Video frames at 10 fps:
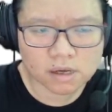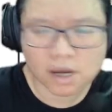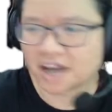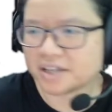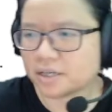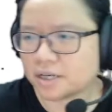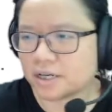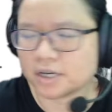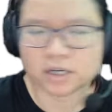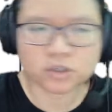
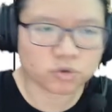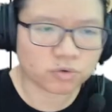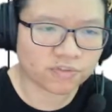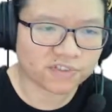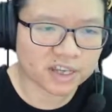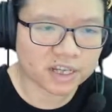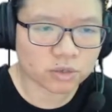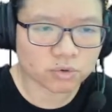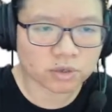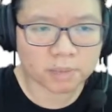Either you feed it
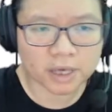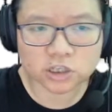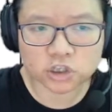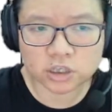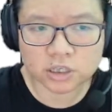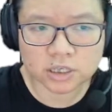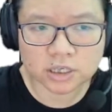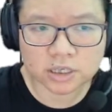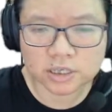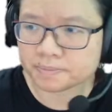to the
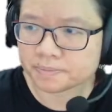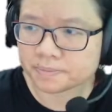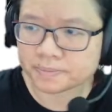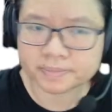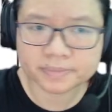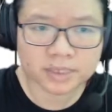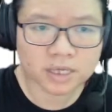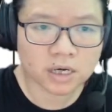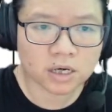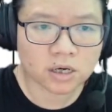patient
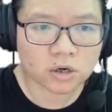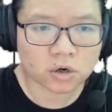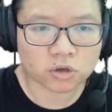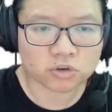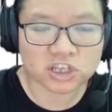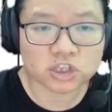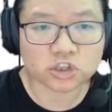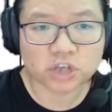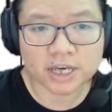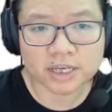or you
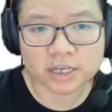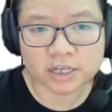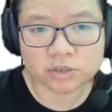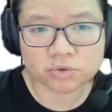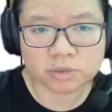inject it into the